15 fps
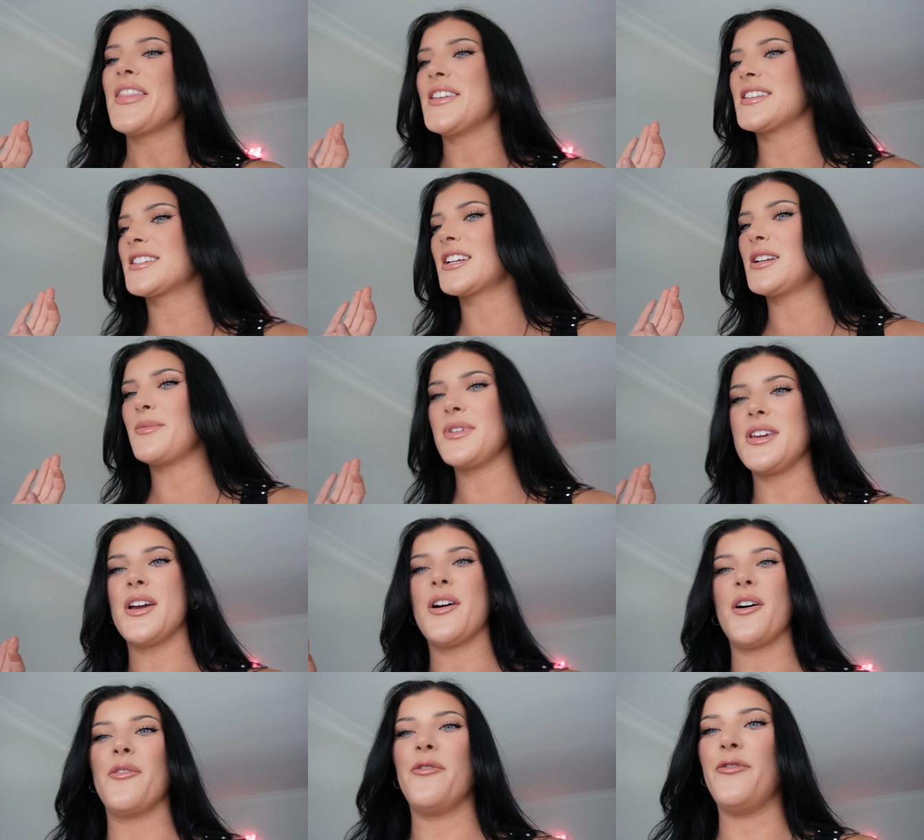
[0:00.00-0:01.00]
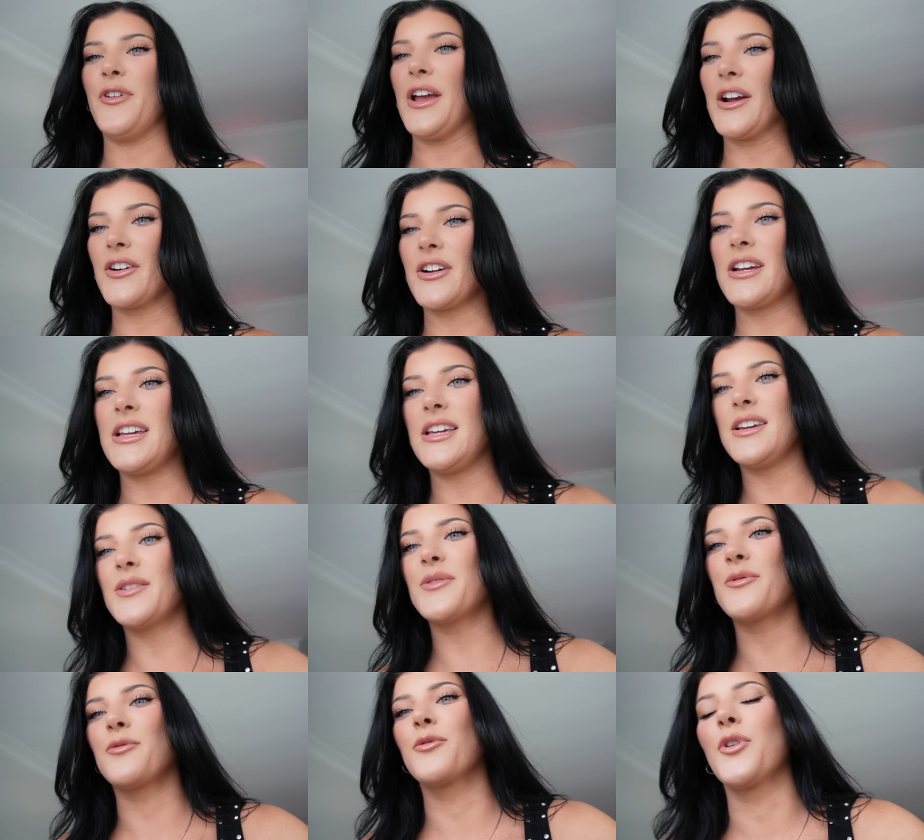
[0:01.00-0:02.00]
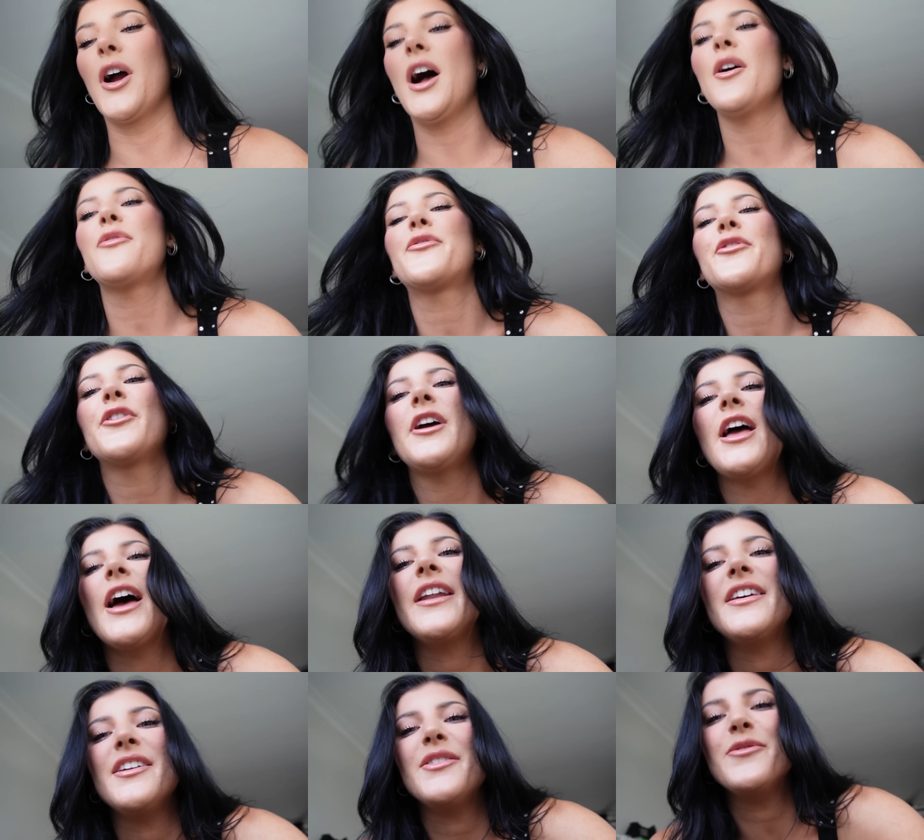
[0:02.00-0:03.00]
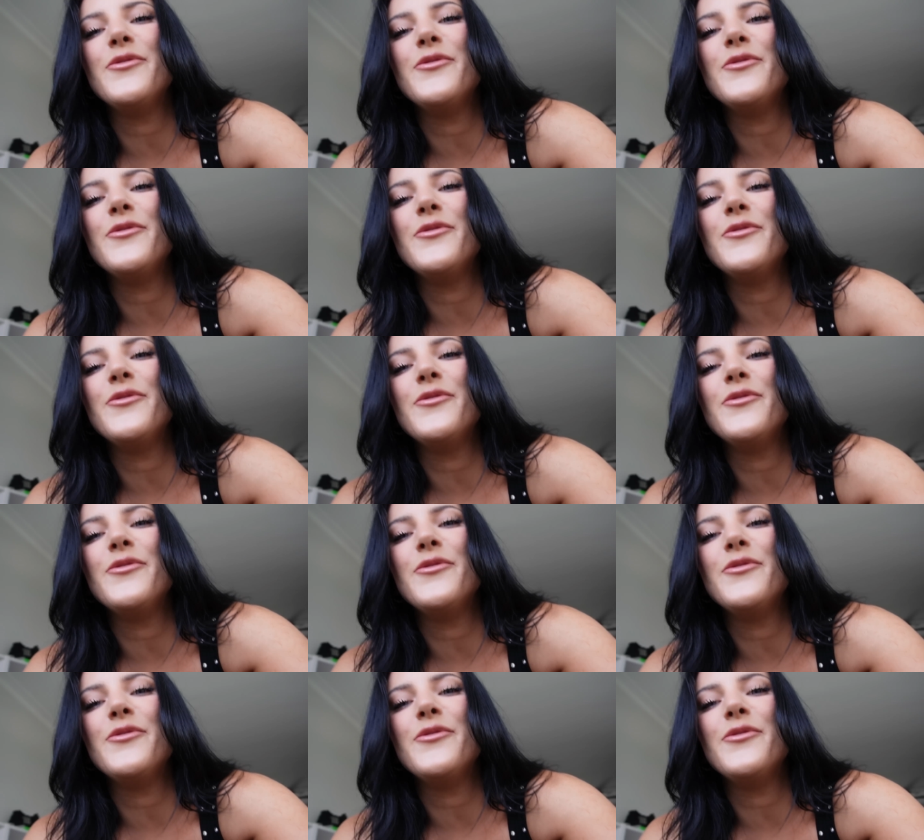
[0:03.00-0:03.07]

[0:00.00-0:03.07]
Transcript: This is gonna be a very rough edit